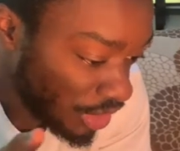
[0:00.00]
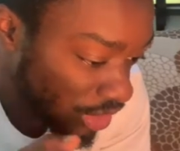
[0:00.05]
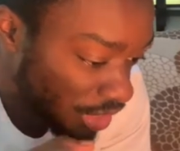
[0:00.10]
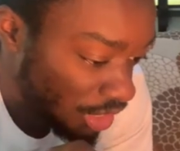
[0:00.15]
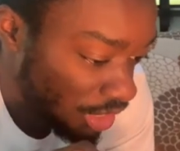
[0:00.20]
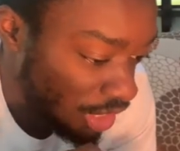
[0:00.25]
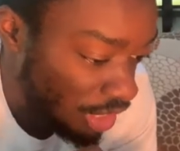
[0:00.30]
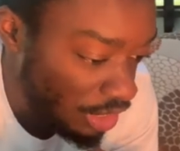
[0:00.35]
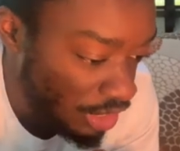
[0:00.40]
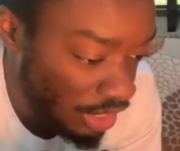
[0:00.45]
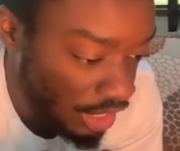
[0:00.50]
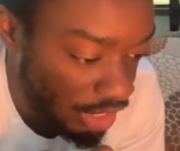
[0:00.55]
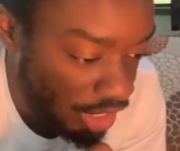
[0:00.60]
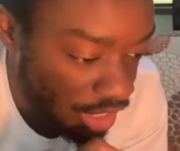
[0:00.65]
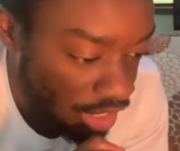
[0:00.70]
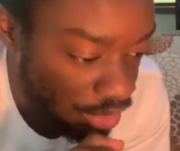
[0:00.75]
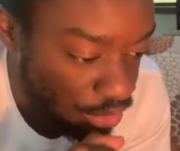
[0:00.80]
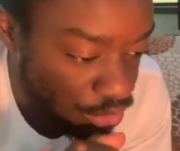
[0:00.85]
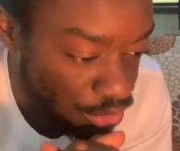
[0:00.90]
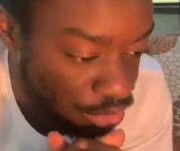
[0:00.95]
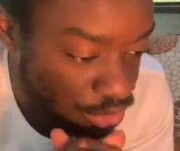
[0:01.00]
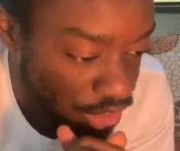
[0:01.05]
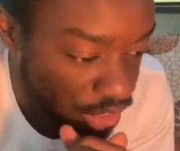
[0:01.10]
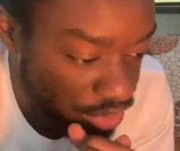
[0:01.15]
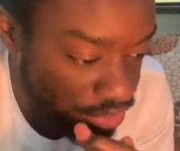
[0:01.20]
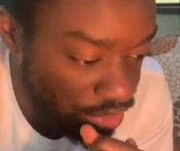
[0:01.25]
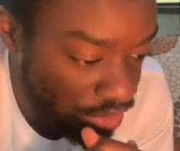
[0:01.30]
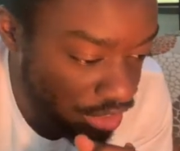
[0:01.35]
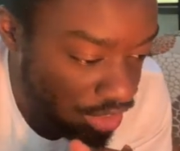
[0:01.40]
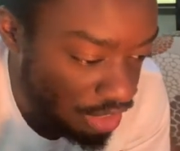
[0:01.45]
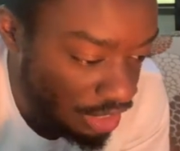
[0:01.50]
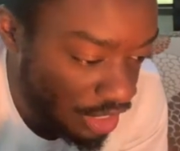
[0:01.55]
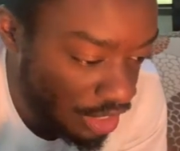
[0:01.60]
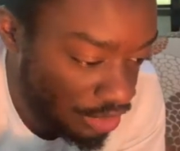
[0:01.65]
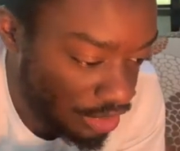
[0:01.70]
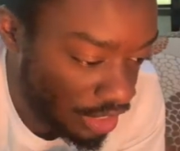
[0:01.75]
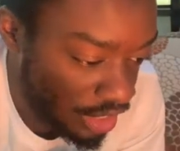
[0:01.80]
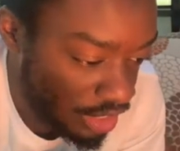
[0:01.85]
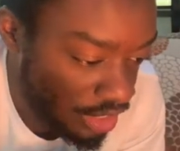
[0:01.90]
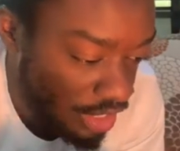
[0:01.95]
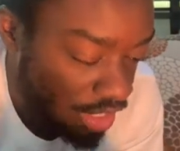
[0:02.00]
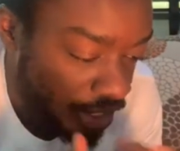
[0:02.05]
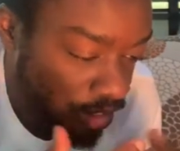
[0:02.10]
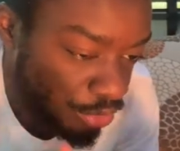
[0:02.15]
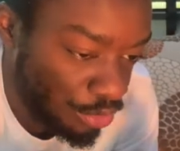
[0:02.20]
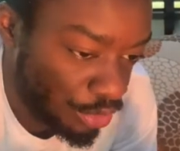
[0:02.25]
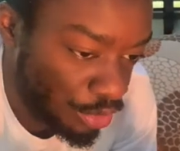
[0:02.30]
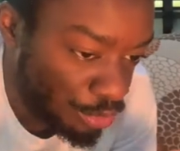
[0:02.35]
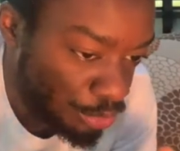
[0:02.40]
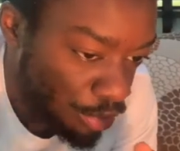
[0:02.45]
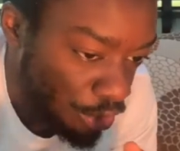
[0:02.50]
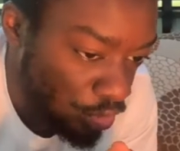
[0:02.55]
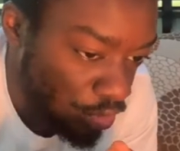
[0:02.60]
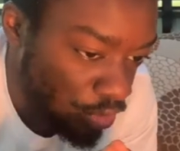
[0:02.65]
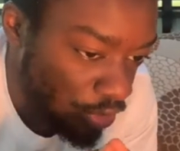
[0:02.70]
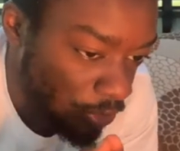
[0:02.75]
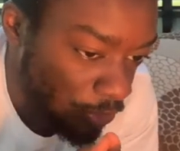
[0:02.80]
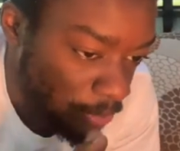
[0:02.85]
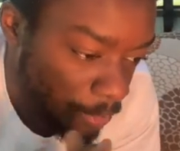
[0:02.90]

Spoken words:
then how do you navigate around that, like with more